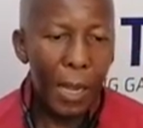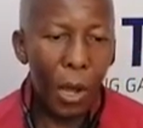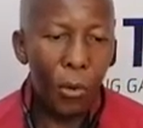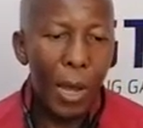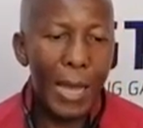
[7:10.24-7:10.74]

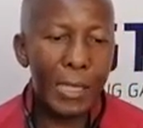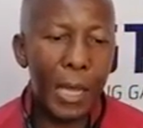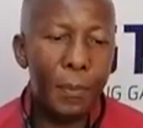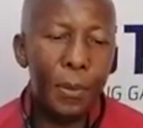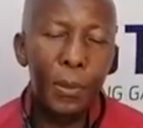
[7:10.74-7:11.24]
Now,
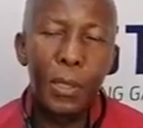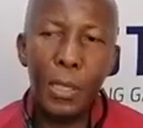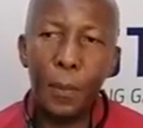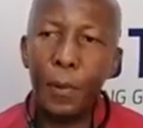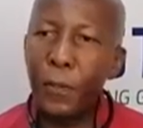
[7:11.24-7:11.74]
HACCP,
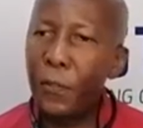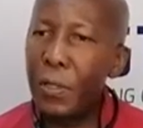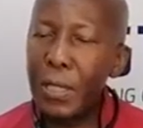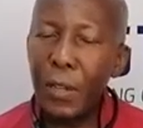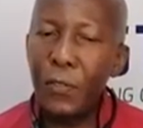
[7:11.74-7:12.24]
it's about
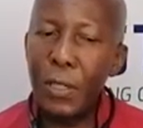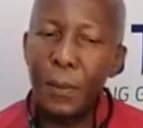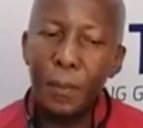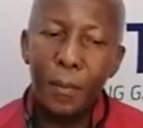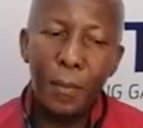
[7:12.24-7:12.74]
food safety,